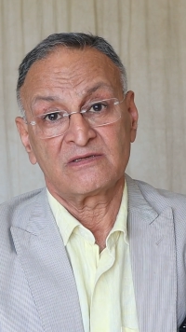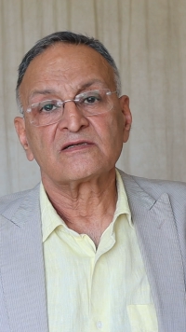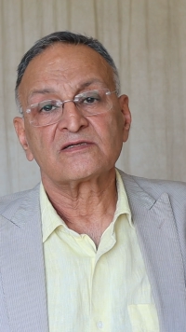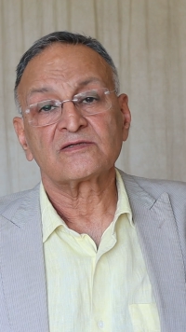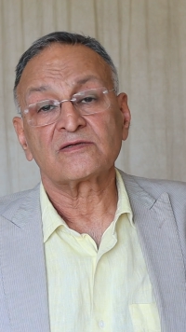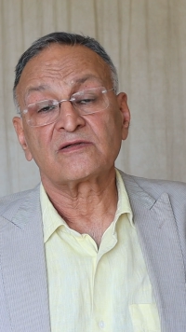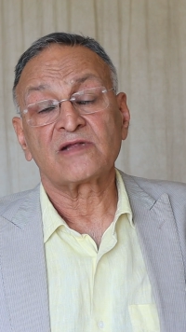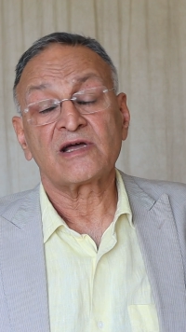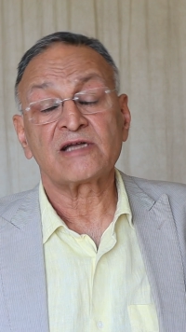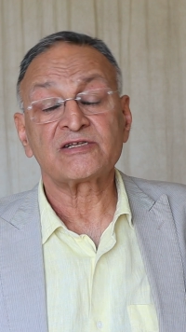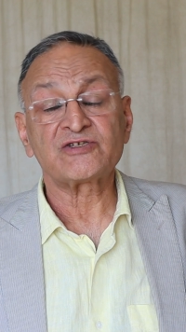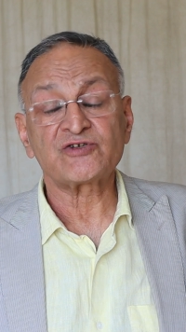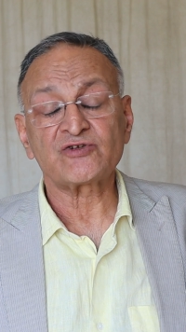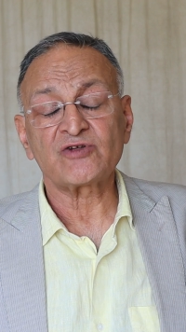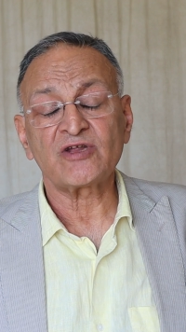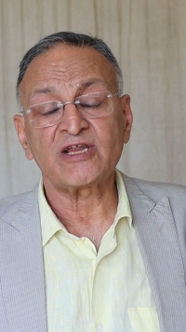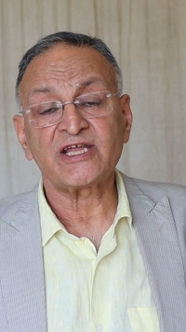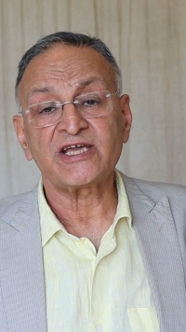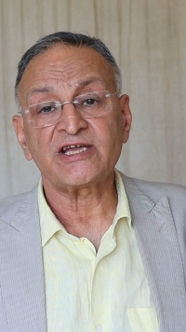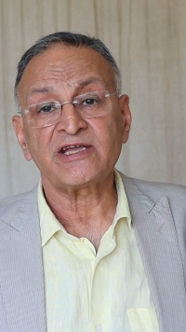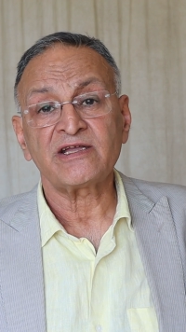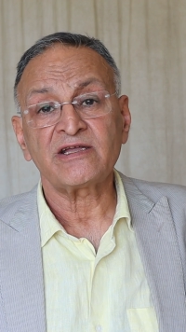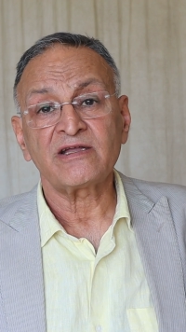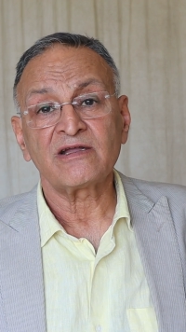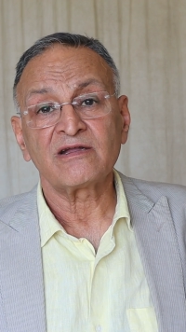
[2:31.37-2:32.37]
So
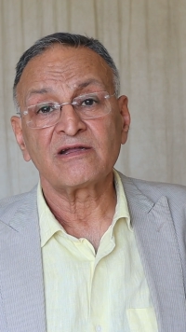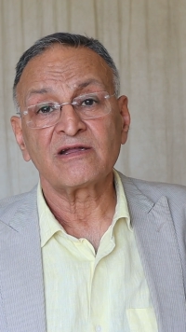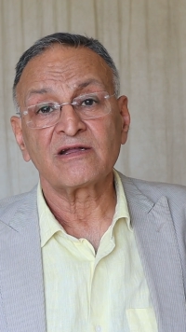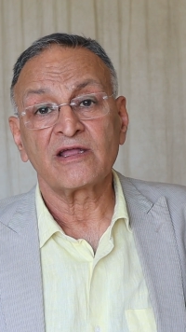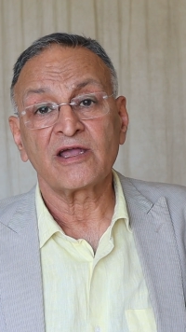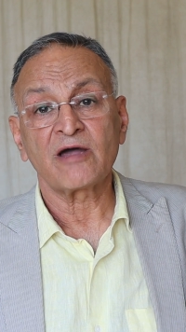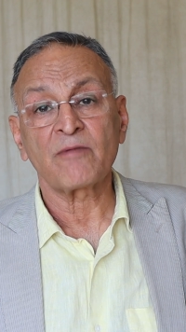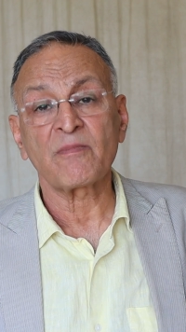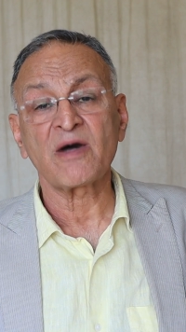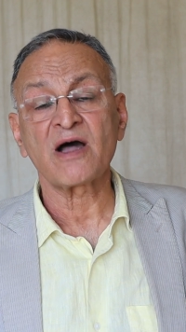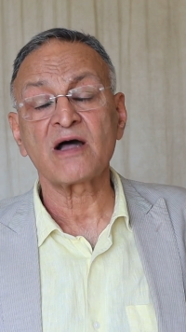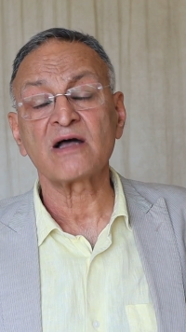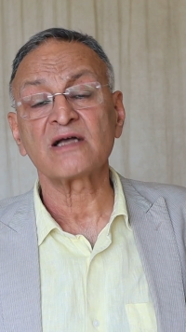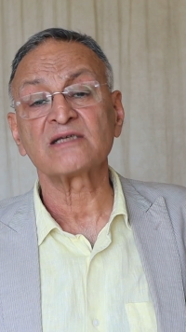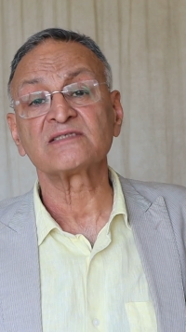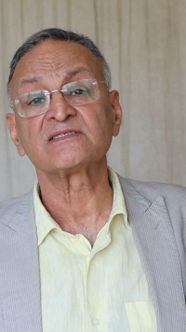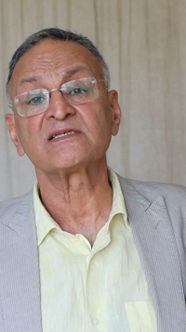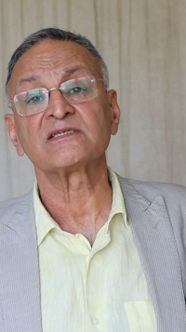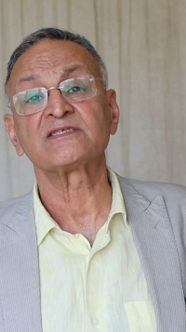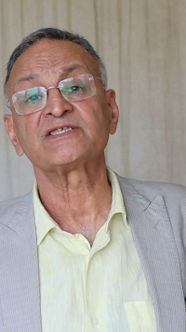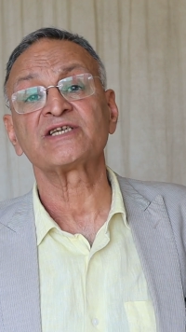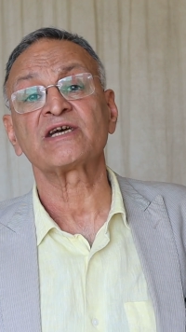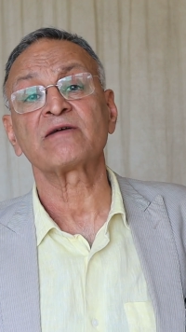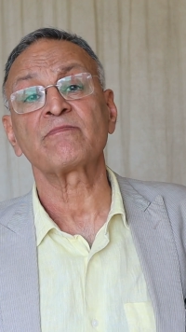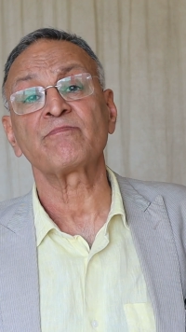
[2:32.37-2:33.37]
naturally, Yamaha
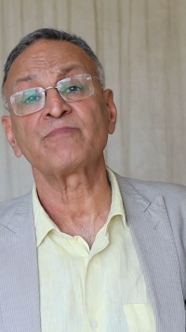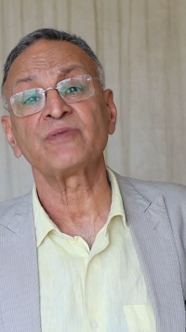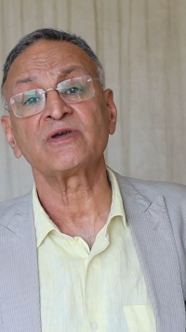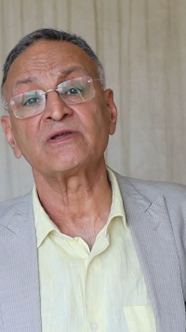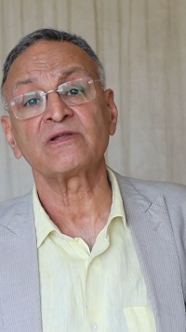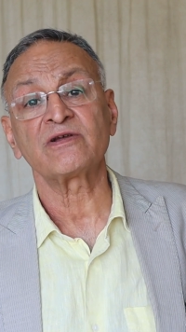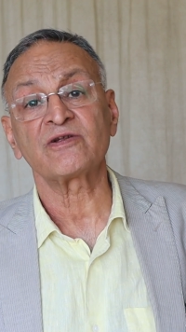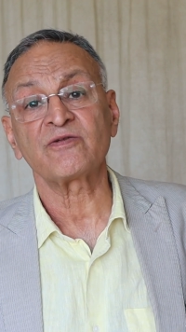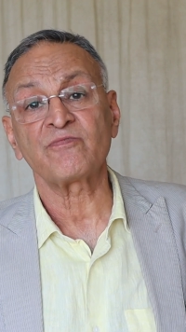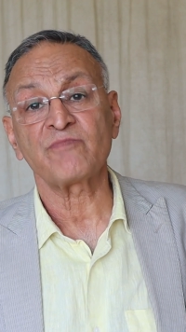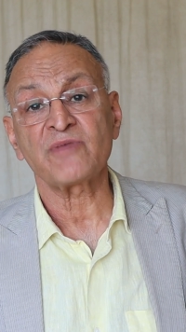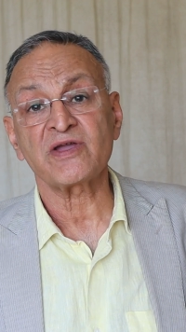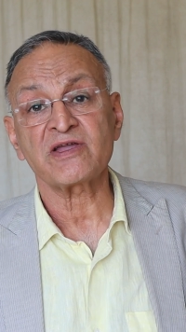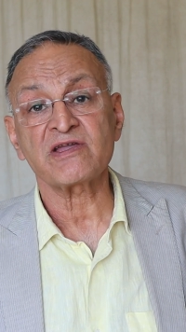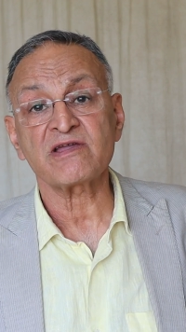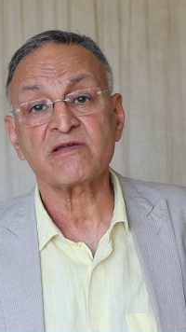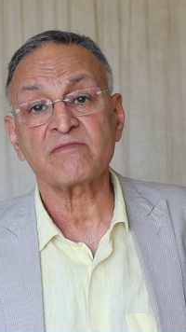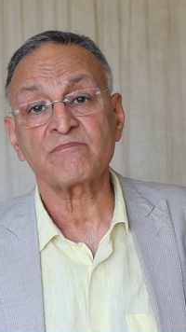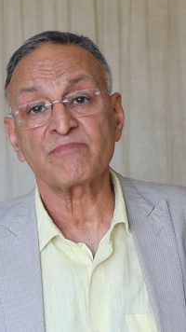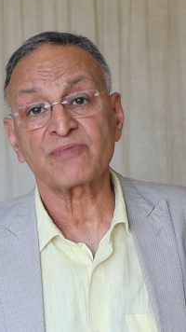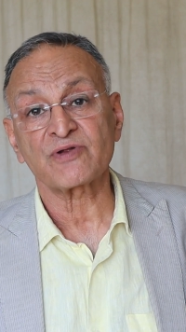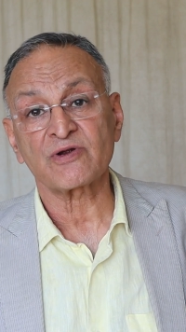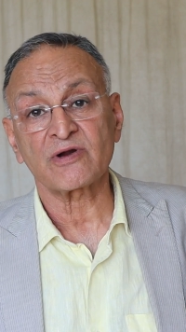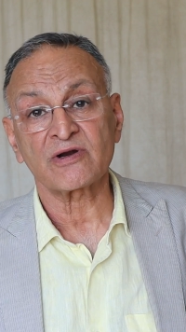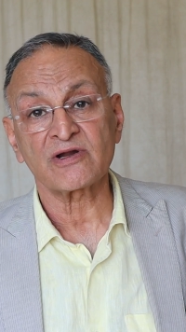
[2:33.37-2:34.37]
is a champion at
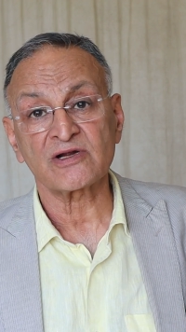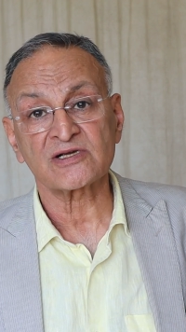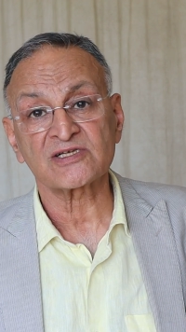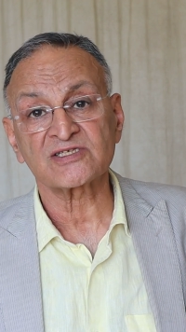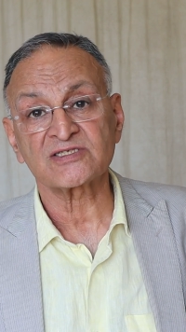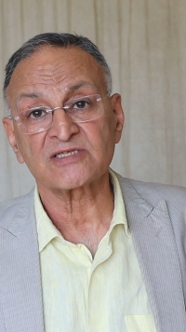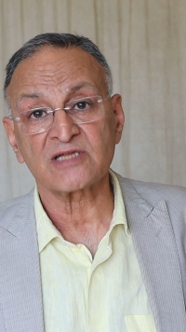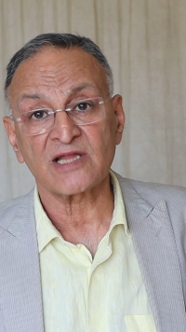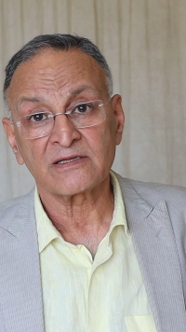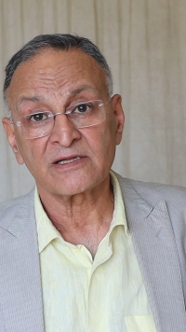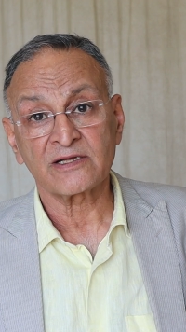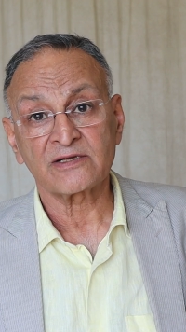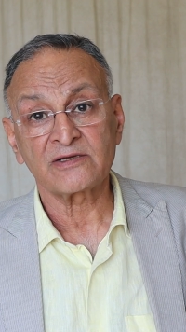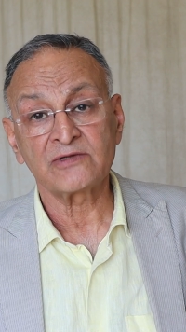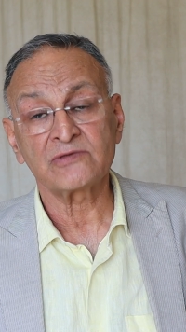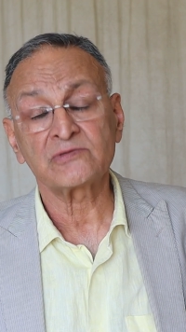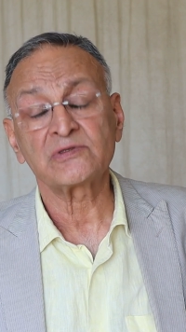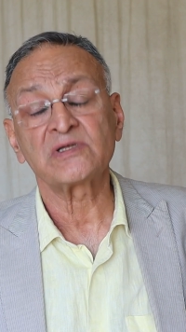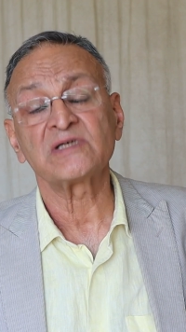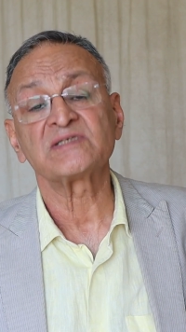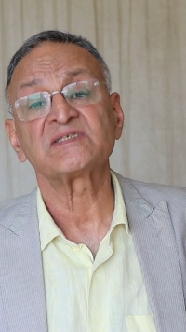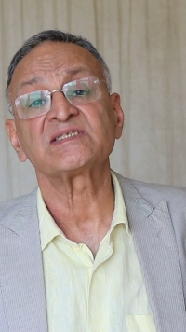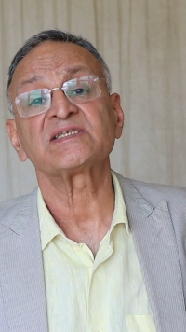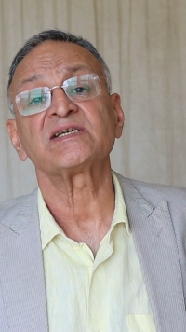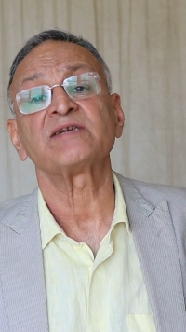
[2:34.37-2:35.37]
making products that
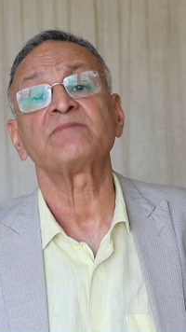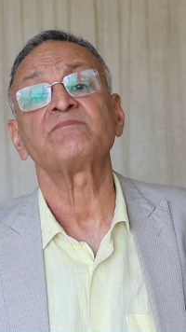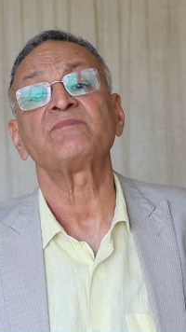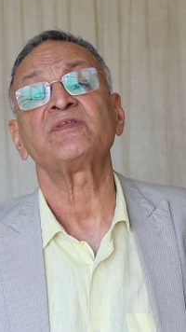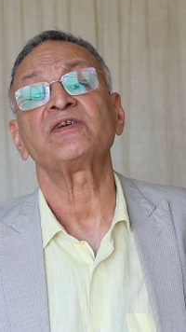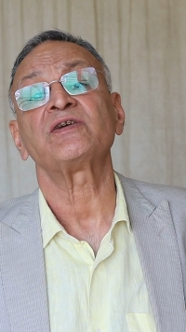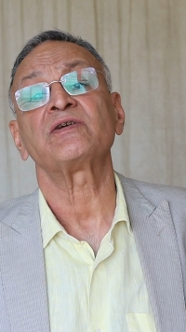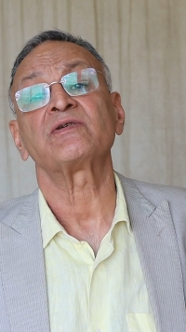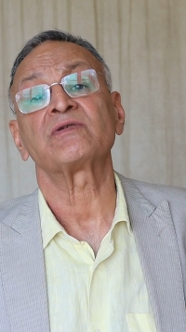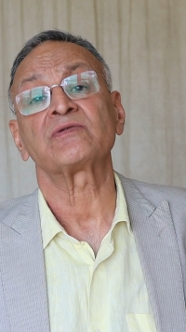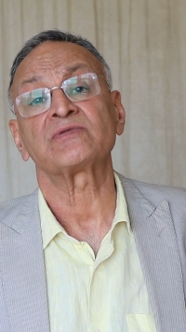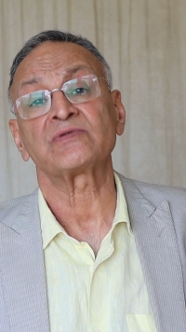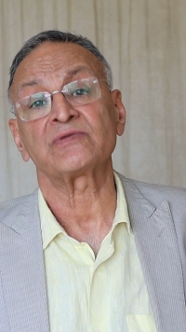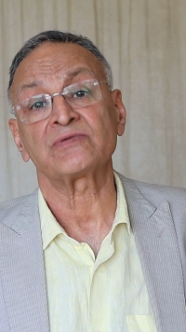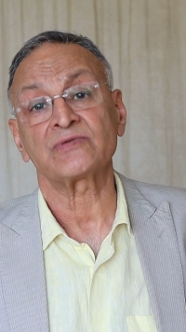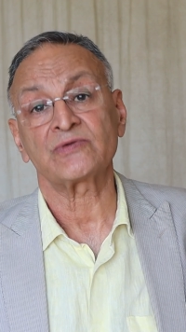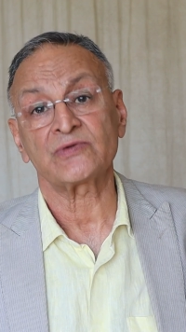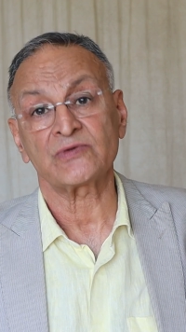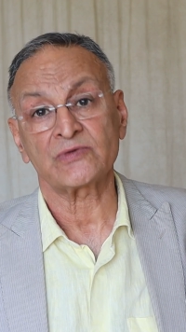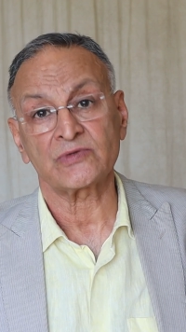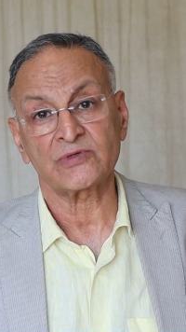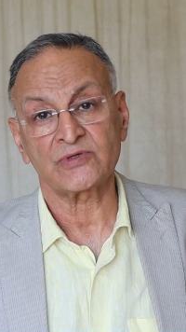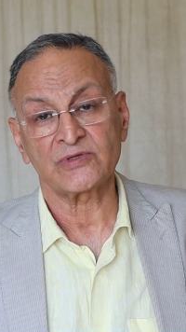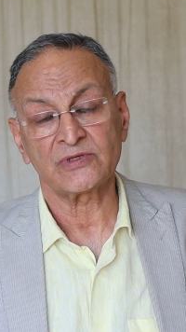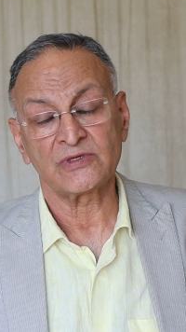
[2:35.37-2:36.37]
do the same thing on the
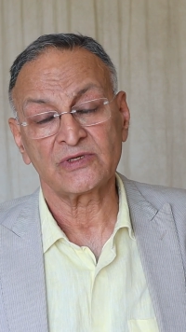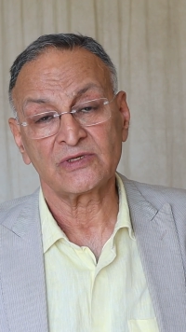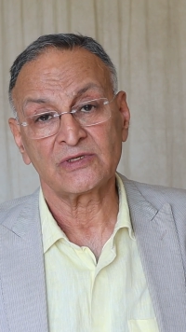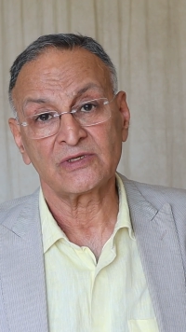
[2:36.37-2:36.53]
road.